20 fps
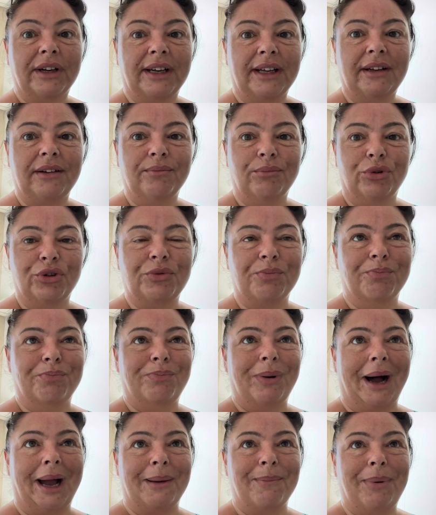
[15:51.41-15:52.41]
and it must
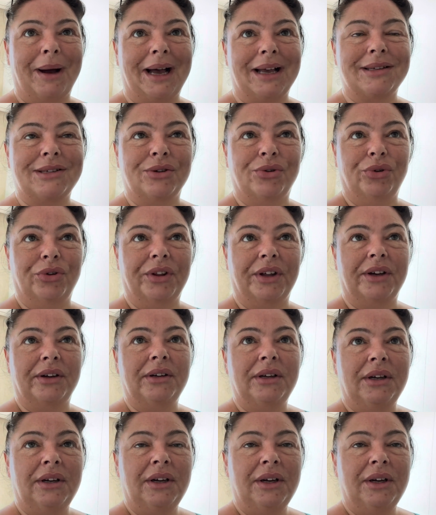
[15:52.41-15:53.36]
bypass all the